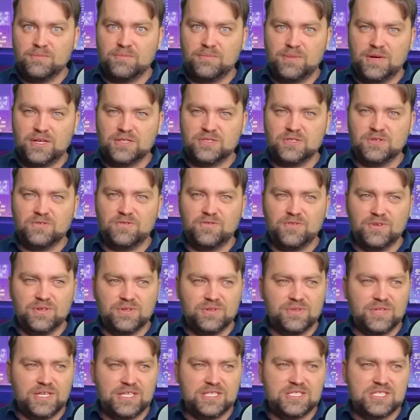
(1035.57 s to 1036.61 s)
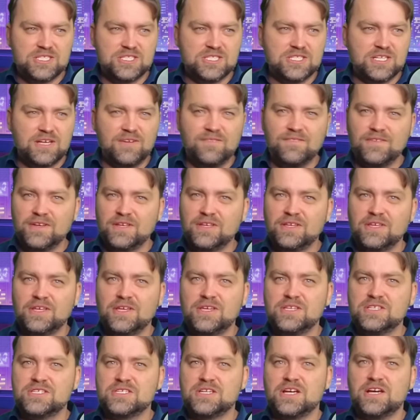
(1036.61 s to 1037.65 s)
but you feel that something
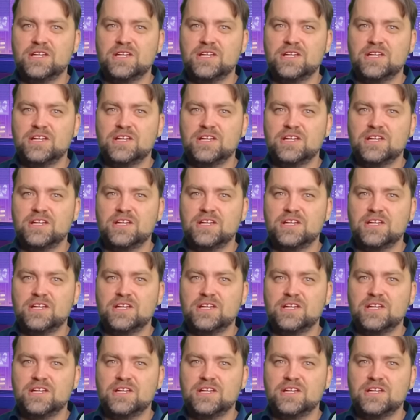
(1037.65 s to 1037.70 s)
is